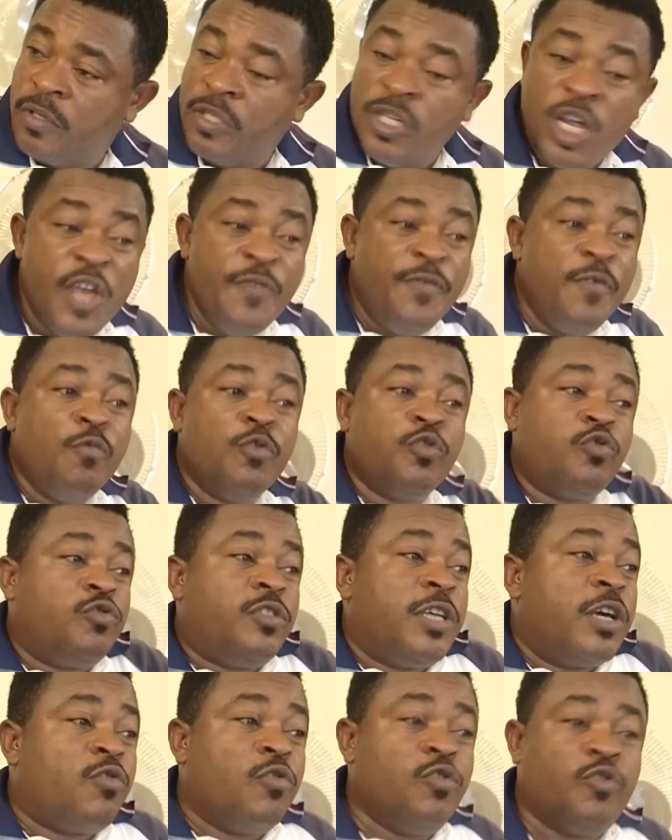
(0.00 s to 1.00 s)
They even want to
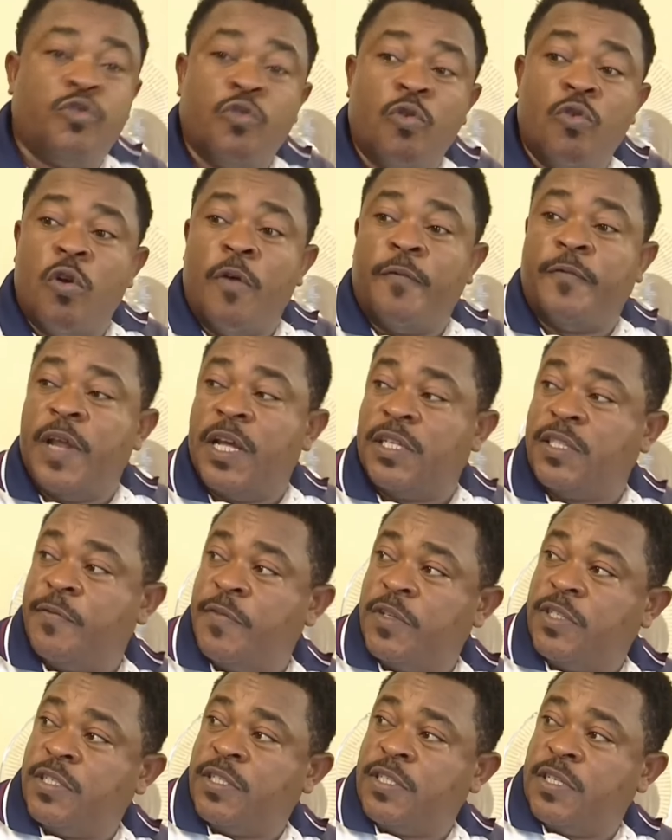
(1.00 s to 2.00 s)
take control of the
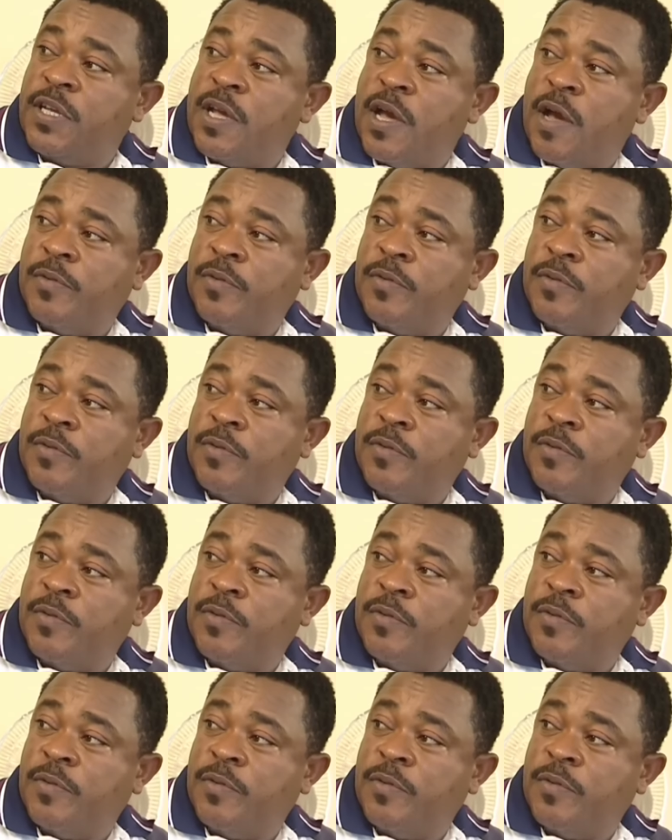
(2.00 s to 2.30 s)
activities in the